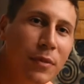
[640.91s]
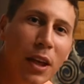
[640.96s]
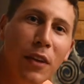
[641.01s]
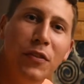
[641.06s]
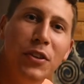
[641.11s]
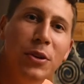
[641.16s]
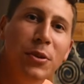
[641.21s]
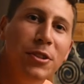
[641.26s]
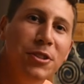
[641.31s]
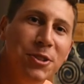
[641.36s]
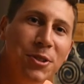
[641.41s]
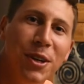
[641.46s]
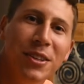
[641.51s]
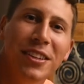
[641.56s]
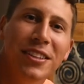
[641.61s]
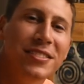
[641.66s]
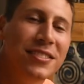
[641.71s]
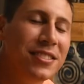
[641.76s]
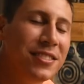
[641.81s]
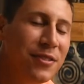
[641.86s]
If you enjoyed
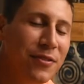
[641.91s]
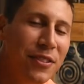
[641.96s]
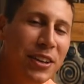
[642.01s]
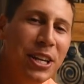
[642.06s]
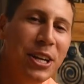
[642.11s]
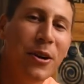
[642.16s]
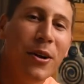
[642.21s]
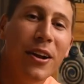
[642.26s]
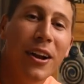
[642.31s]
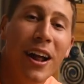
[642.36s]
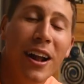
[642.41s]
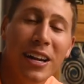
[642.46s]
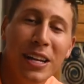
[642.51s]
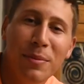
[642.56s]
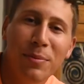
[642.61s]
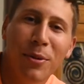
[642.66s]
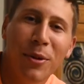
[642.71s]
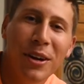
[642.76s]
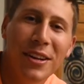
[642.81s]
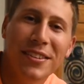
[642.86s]
this video at
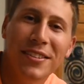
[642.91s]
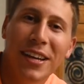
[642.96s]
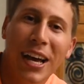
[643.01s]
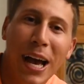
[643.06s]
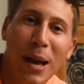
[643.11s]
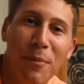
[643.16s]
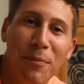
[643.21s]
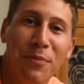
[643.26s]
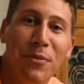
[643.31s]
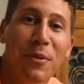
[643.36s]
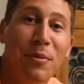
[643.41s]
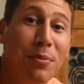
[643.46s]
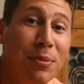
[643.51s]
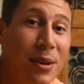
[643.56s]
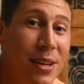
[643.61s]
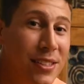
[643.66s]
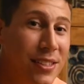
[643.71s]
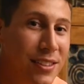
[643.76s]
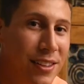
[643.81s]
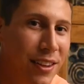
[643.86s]
any point in time,
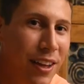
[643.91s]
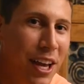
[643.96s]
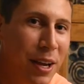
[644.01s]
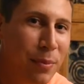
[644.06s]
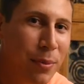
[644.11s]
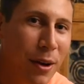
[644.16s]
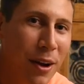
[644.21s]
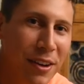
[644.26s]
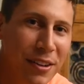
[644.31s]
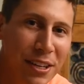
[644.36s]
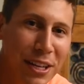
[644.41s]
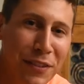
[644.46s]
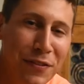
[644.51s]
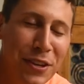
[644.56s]
please hit the like button.